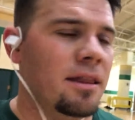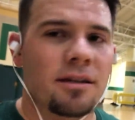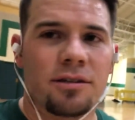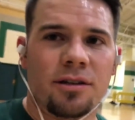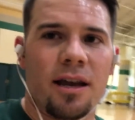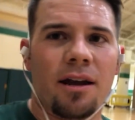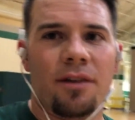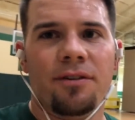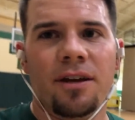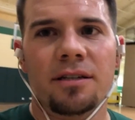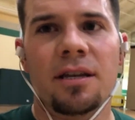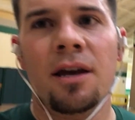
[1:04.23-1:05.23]
that I took out
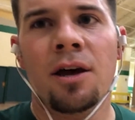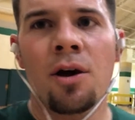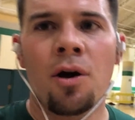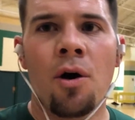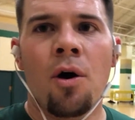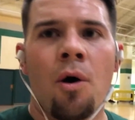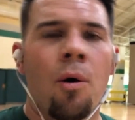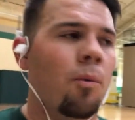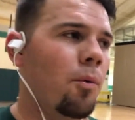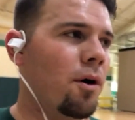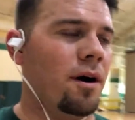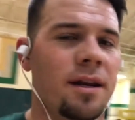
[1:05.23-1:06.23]
of it.
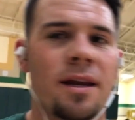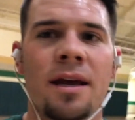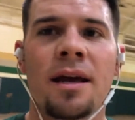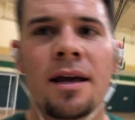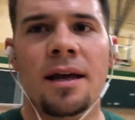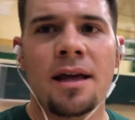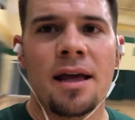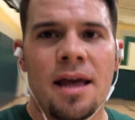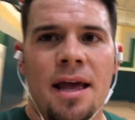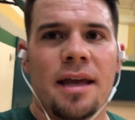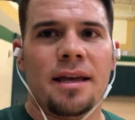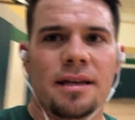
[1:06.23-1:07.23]
One
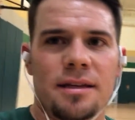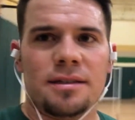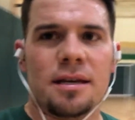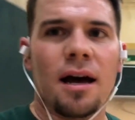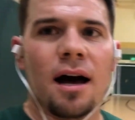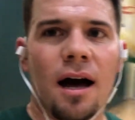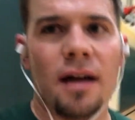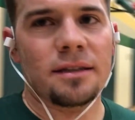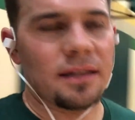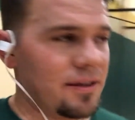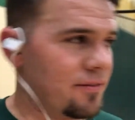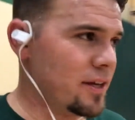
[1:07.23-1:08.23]
is
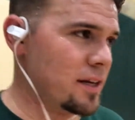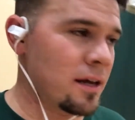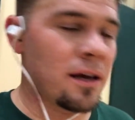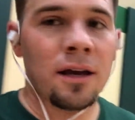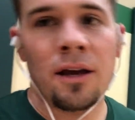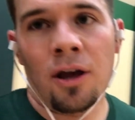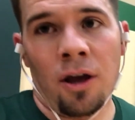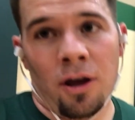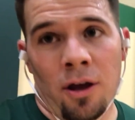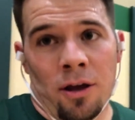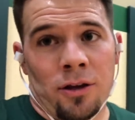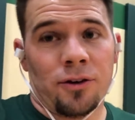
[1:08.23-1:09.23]
uh, leaving
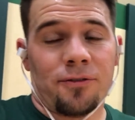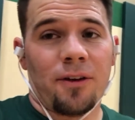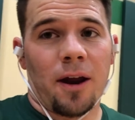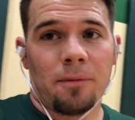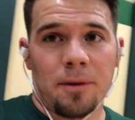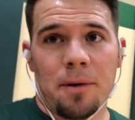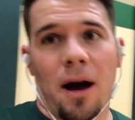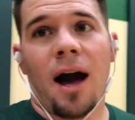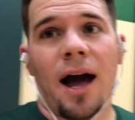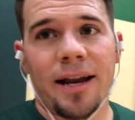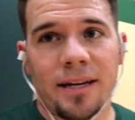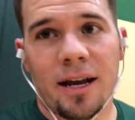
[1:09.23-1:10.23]
your family
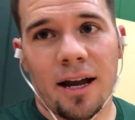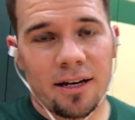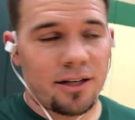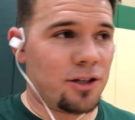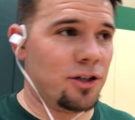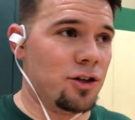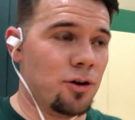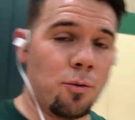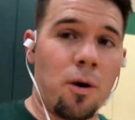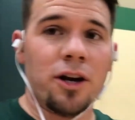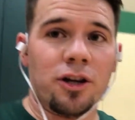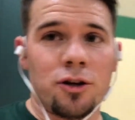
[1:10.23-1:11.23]
behind, kind of, you
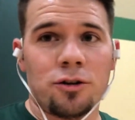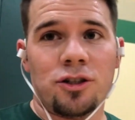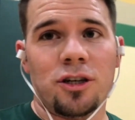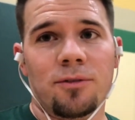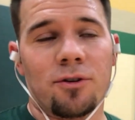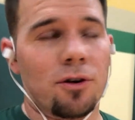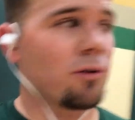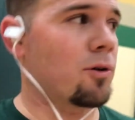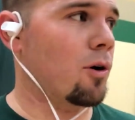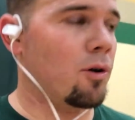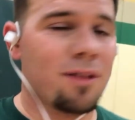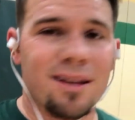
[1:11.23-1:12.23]
know, wanting to go achieve your
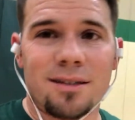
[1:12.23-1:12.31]
own goal.